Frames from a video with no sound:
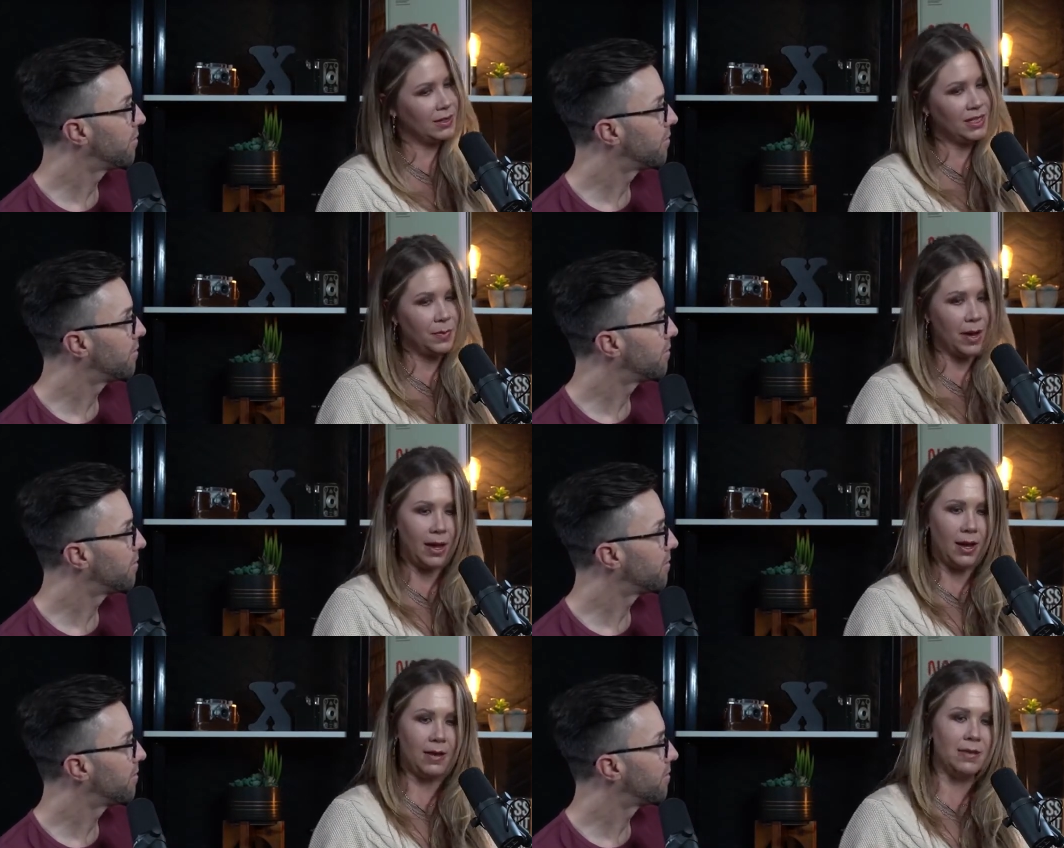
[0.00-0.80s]
Speaker 1: cost to
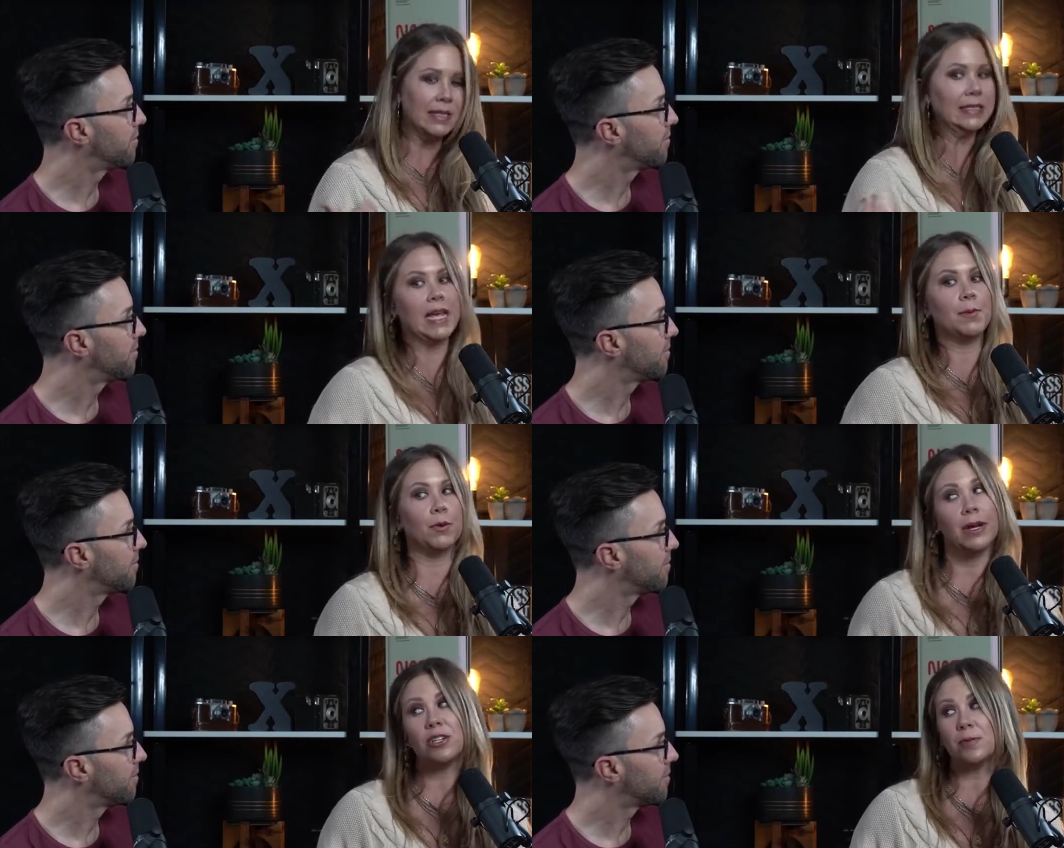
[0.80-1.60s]
buy the
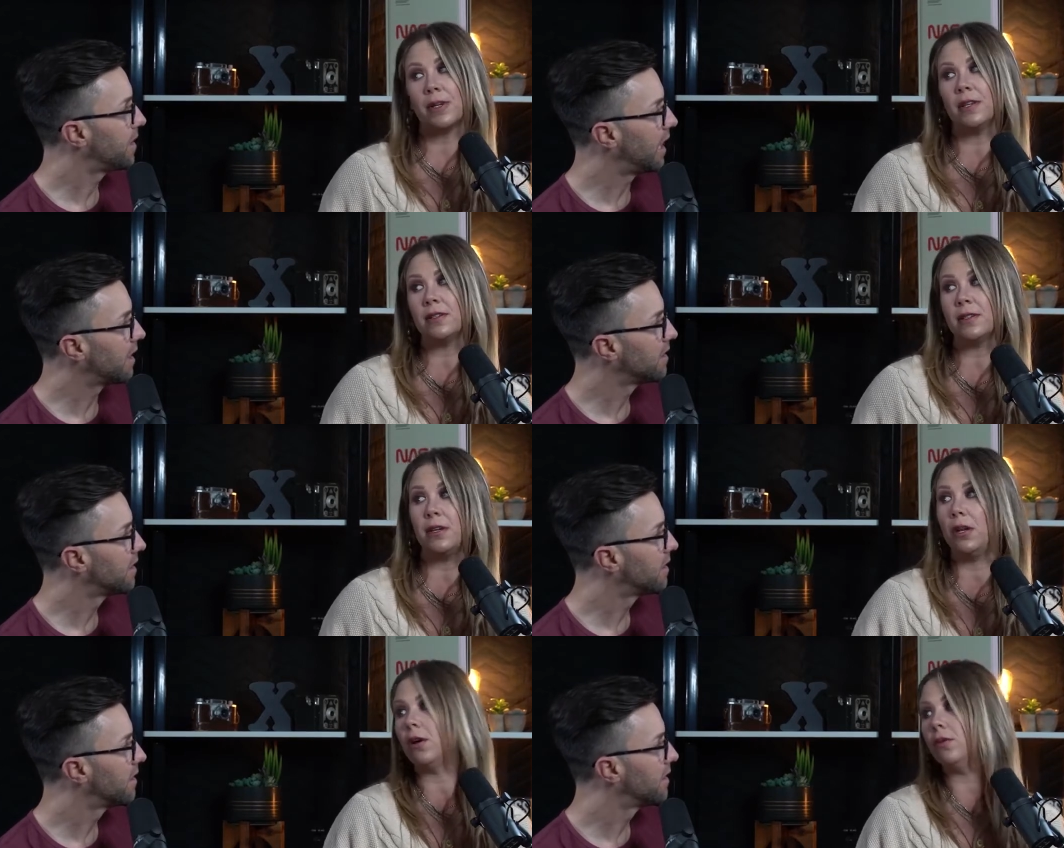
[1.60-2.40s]
same arrangement, yeah.
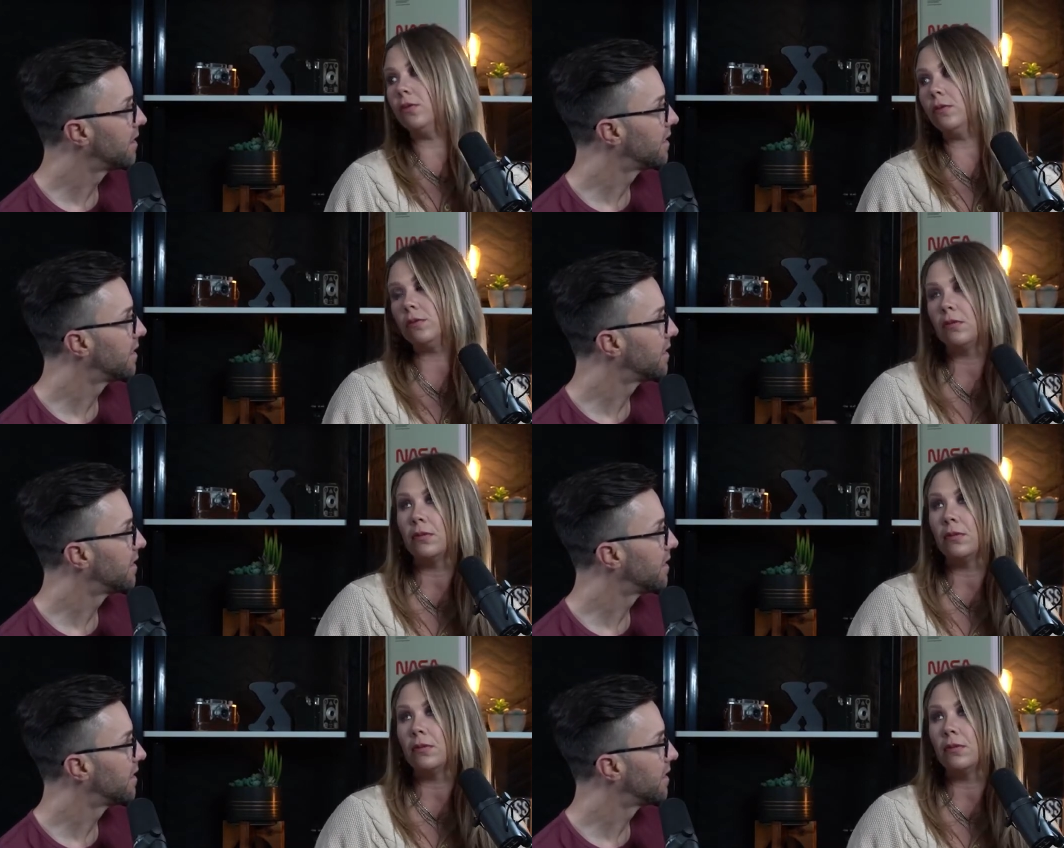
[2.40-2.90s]
you know,